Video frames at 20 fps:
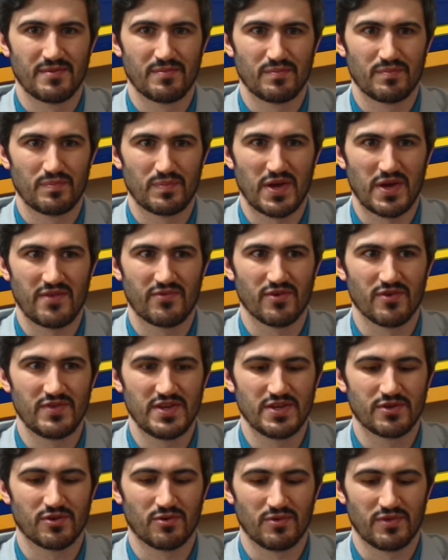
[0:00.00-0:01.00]
pay for a
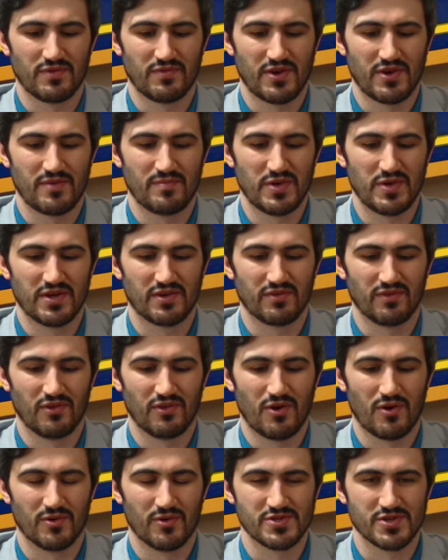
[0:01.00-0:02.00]
vehicle with a very big
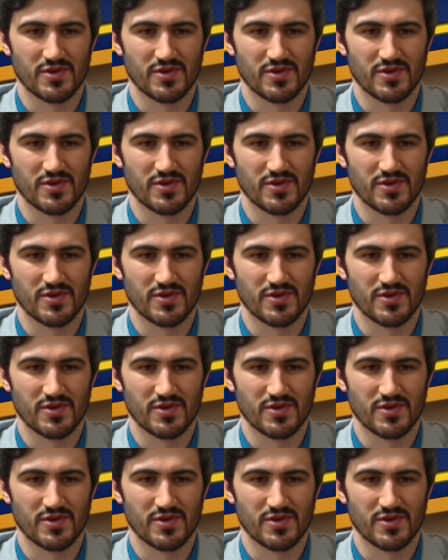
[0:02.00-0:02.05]
loan,